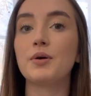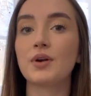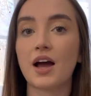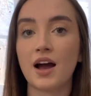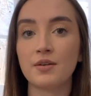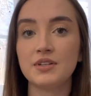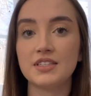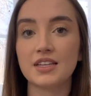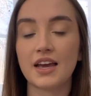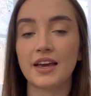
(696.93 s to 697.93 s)
What I would
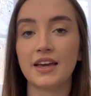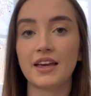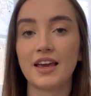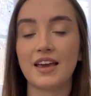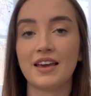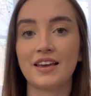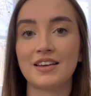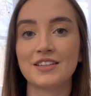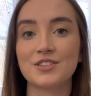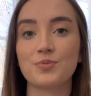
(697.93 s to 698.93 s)
say
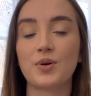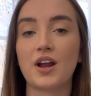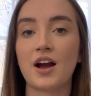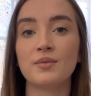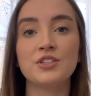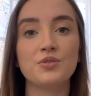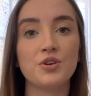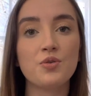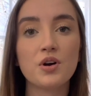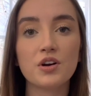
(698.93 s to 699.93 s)
is, when I would do
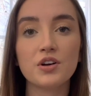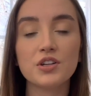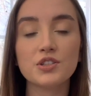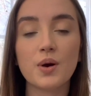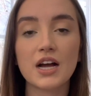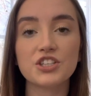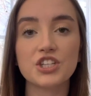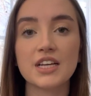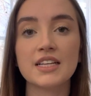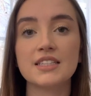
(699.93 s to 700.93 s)
UWorld
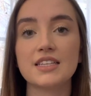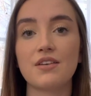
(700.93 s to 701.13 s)
questions,